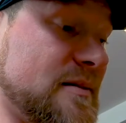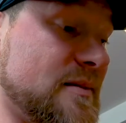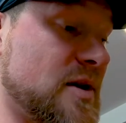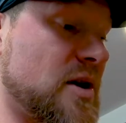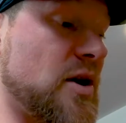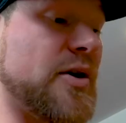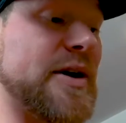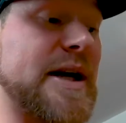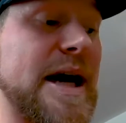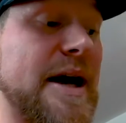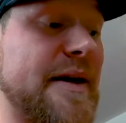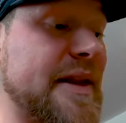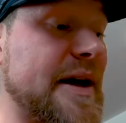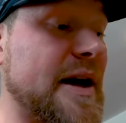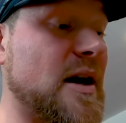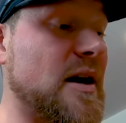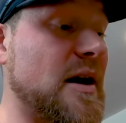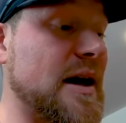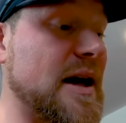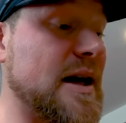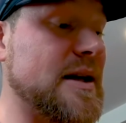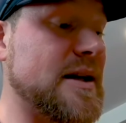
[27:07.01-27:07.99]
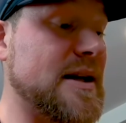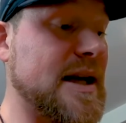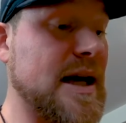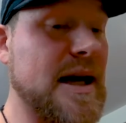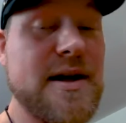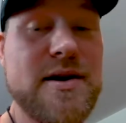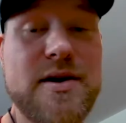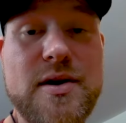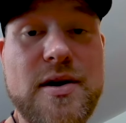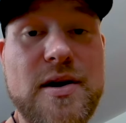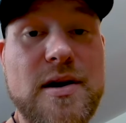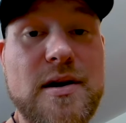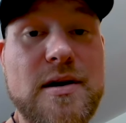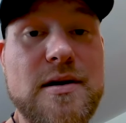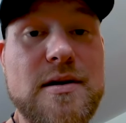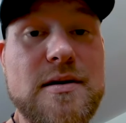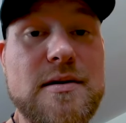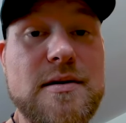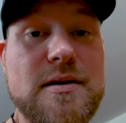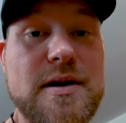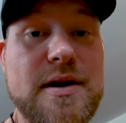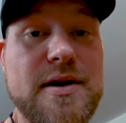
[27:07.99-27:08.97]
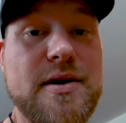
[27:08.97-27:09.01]
go down there and get your
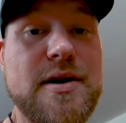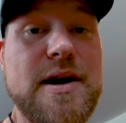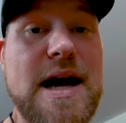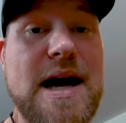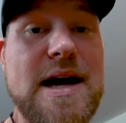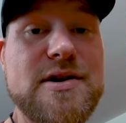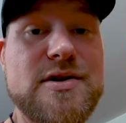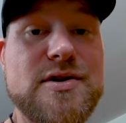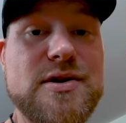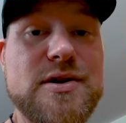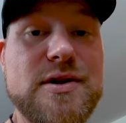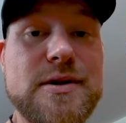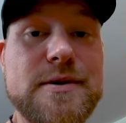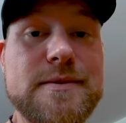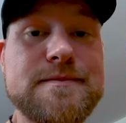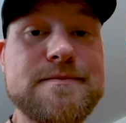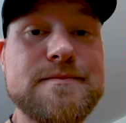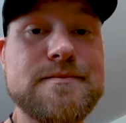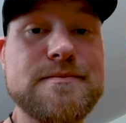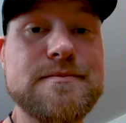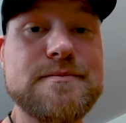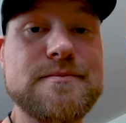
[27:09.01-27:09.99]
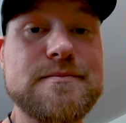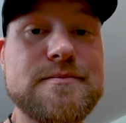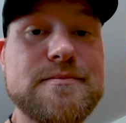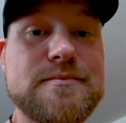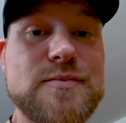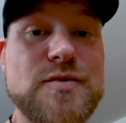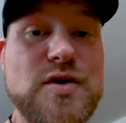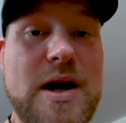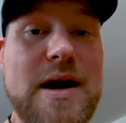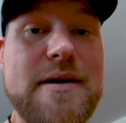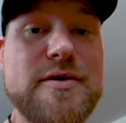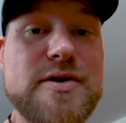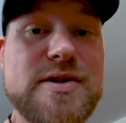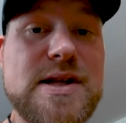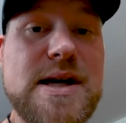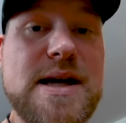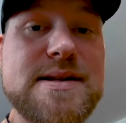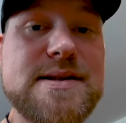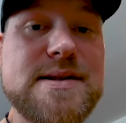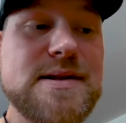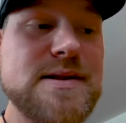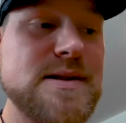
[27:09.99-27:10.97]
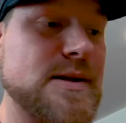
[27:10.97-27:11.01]
international driver's
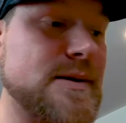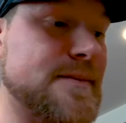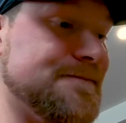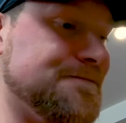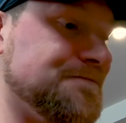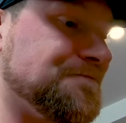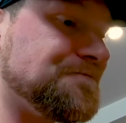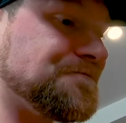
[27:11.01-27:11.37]
license.